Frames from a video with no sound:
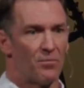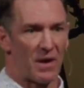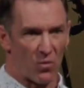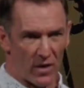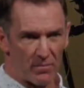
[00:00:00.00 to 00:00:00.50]

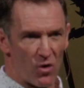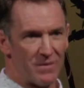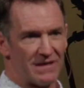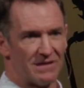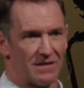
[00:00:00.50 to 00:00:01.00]
by one
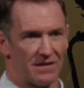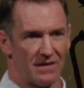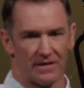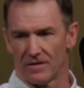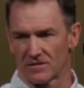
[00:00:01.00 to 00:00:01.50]
moment
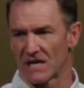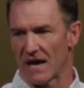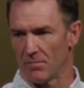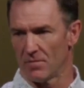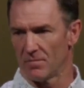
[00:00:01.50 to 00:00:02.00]
in our
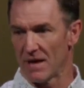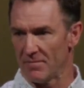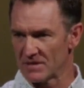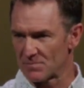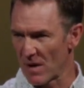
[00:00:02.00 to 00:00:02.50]
time.
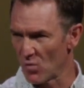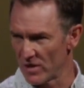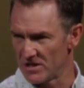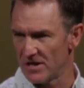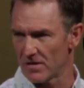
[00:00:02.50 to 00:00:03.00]
Maybe it's by
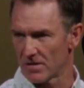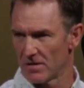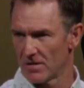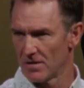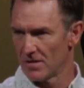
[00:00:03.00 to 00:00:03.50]
1 year.
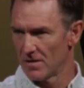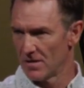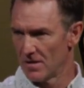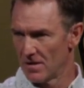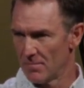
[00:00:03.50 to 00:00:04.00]

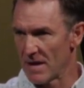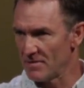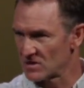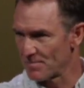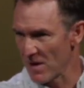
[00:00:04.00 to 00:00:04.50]

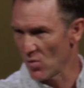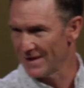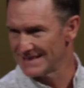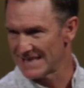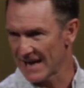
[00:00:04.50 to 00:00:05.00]
Maybe it's by
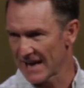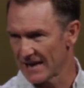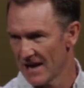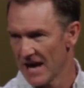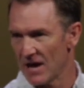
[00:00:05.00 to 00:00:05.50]
1
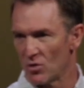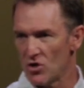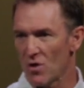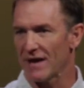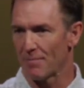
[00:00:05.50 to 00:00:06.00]
decade, and
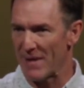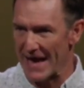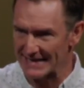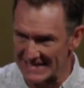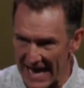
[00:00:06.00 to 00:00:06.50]
you had a
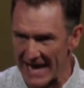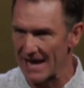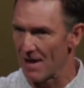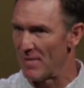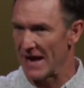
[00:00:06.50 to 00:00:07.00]
bad
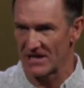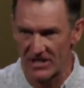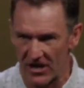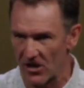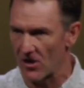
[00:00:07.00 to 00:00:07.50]
day, a
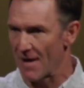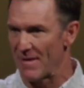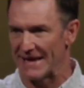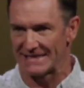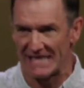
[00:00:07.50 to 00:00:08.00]
bad year,
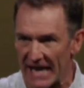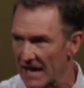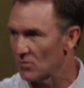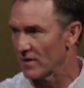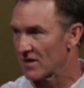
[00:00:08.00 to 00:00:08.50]
a bad
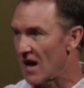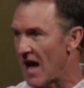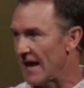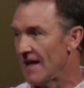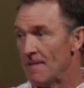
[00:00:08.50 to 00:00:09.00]
decade with
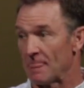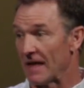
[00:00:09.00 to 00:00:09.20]
God,